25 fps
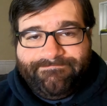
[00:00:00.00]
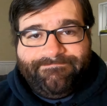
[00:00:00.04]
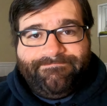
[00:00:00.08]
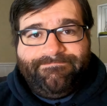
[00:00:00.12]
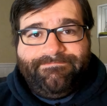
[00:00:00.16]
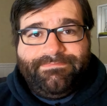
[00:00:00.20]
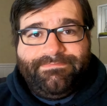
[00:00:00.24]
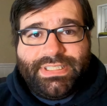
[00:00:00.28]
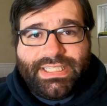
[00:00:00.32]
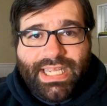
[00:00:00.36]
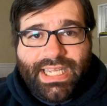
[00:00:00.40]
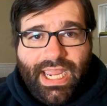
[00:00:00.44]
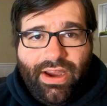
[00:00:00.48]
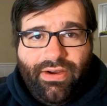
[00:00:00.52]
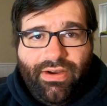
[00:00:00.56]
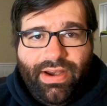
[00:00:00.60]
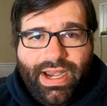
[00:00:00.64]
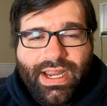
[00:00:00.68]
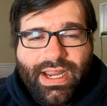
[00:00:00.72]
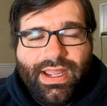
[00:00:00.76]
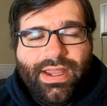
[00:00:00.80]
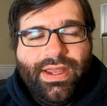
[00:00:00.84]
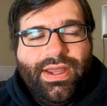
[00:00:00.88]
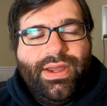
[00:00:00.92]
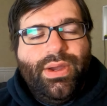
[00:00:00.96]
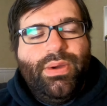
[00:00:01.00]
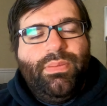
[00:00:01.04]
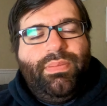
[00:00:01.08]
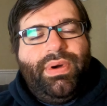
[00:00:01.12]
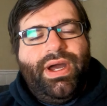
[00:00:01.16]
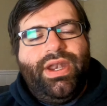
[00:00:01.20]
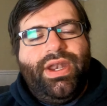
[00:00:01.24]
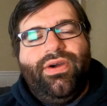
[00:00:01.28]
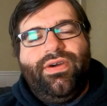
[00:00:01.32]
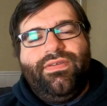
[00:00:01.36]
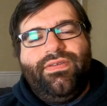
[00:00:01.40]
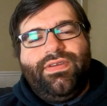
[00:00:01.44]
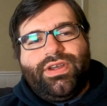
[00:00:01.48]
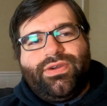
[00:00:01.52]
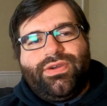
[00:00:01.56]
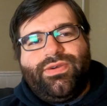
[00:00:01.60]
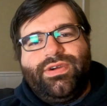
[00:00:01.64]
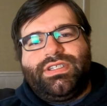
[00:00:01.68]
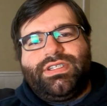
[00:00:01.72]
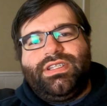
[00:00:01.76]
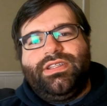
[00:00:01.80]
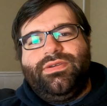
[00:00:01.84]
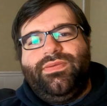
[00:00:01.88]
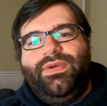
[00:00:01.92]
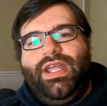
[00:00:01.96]
Scary. But over the
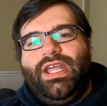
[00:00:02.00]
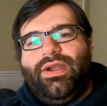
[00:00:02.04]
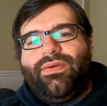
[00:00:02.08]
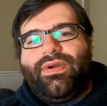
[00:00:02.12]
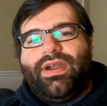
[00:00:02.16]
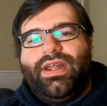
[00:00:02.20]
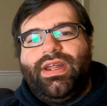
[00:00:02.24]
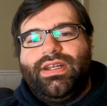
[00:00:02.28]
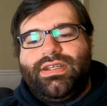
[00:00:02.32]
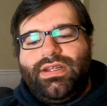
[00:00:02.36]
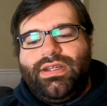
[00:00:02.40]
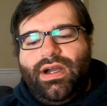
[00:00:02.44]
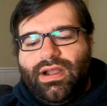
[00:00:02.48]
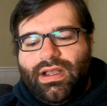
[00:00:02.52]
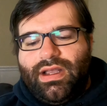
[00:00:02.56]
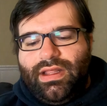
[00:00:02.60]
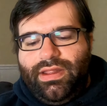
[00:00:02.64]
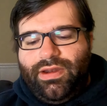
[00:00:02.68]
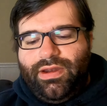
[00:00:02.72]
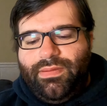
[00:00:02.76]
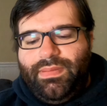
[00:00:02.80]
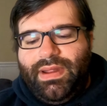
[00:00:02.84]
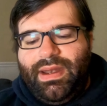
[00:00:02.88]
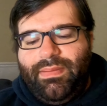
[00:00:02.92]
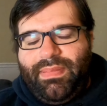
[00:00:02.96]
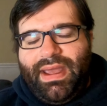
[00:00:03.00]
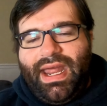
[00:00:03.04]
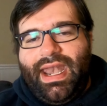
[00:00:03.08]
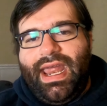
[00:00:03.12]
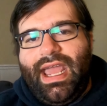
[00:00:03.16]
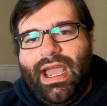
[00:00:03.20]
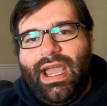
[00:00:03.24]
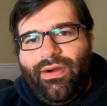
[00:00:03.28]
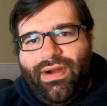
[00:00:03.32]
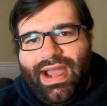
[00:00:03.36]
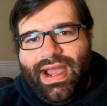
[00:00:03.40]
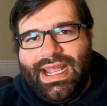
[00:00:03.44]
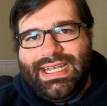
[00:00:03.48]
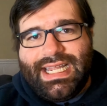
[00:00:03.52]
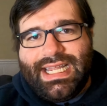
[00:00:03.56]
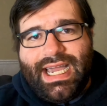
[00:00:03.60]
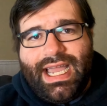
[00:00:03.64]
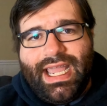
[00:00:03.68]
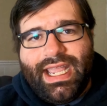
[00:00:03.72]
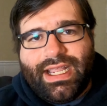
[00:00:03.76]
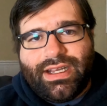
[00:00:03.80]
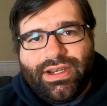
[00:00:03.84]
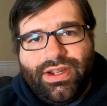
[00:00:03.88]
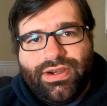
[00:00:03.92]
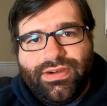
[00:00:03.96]
course of the week, we're going to talk a little bit about how I
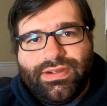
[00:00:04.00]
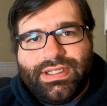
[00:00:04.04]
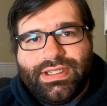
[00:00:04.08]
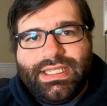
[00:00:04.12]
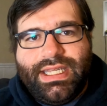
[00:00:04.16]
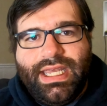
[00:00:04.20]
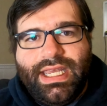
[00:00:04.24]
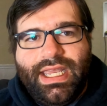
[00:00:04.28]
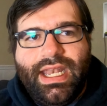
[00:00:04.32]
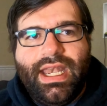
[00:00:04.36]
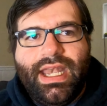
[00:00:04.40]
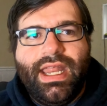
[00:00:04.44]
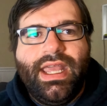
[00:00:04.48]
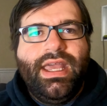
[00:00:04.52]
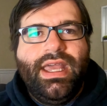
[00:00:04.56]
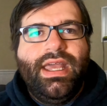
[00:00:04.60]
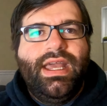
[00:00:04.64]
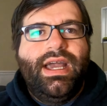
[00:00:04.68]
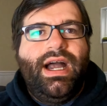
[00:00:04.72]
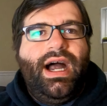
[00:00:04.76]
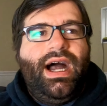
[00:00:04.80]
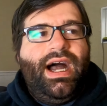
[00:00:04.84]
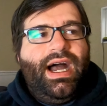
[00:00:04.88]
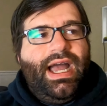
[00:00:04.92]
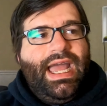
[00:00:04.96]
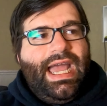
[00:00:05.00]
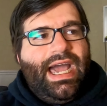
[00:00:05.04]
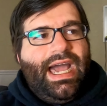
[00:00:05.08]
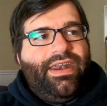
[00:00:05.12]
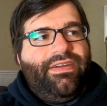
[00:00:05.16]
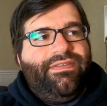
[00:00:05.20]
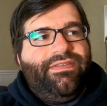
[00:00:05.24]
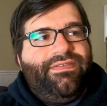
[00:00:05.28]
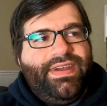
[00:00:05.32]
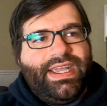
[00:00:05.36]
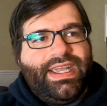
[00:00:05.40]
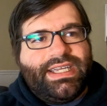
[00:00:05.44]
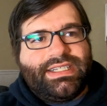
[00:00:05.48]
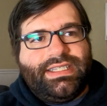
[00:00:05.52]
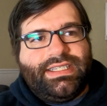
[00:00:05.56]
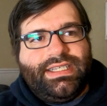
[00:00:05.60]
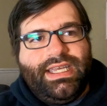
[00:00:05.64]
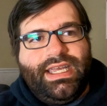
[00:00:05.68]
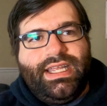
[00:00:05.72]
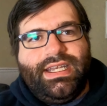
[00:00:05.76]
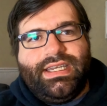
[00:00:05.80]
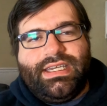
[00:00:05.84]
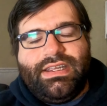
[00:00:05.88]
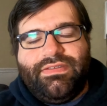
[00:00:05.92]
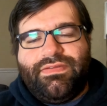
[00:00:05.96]
diagnosed it, how to fix
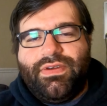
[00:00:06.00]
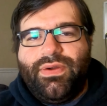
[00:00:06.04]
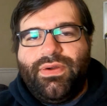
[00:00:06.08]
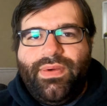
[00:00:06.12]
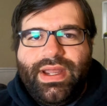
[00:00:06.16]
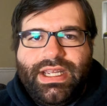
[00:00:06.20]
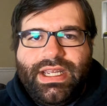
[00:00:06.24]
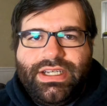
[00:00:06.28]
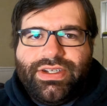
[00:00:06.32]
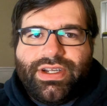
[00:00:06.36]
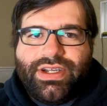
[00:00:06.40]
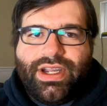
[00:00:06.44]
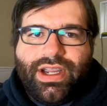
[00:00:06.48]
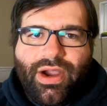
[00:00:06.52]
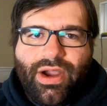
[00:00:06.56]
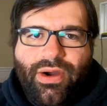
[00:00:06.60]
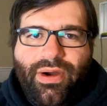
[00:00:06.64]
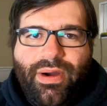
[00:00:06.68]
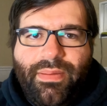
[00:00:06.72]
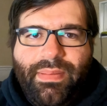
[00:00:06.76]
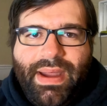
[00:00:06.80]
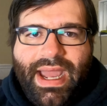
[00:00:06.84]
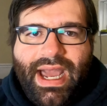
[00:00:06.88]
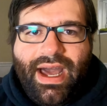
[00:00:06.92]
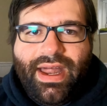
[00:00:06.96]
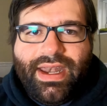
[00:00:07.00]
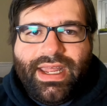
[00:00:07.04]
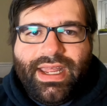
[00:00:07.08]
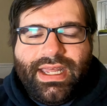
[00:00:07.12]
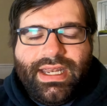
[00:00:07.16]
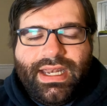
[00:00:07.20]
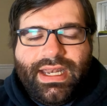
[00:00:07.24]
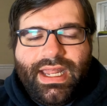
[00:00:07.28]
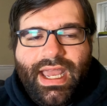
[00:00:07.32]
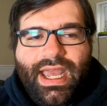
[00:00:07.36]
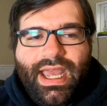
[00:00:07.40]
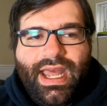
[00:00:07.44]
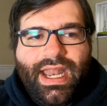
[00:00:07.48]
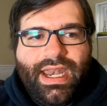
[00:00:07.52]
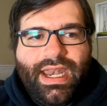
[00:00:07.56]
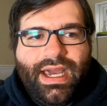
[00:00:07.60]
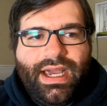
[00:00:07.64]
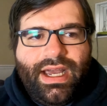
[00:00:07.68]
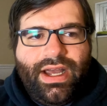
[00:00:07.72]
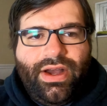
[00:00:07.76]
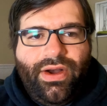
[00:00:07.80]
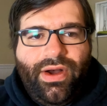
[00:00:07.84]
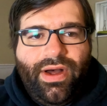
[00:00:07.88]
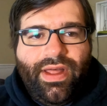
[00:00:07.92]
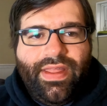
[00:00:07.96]
it, different ways you could go about it, and
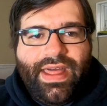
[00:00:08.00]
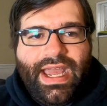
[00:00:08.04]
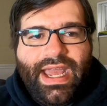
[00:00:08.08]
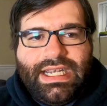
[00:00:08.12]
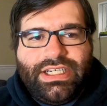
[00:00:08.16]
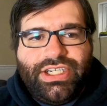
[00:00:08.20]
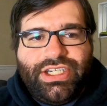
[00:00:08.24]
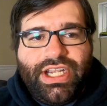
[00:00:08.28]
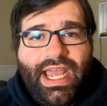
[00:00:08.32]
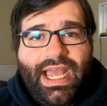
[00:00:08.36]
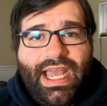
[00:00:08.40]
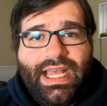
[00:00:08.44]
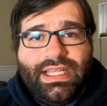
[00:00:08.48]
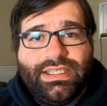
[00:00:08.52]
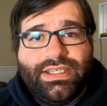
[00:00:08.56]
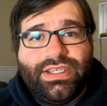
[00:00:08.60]
all that jazz.